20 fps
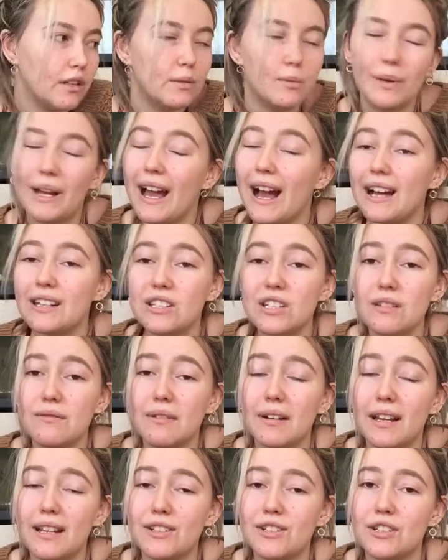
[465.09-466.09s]
We're actually
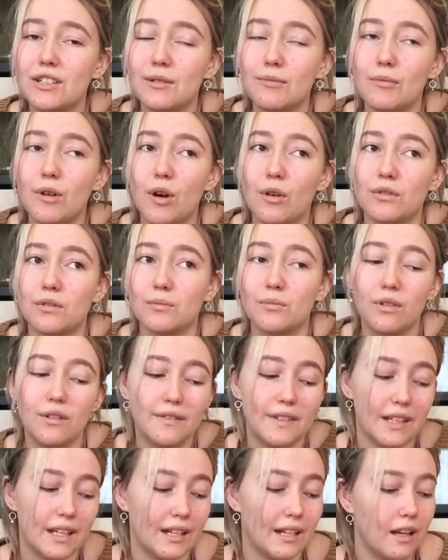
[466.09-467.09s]
relationship goals, I'm not
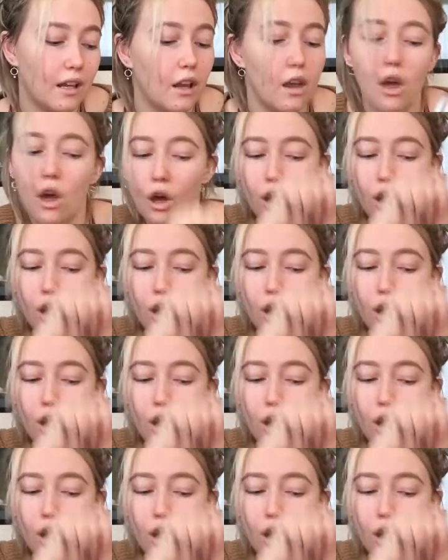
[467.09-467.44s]
even kidding.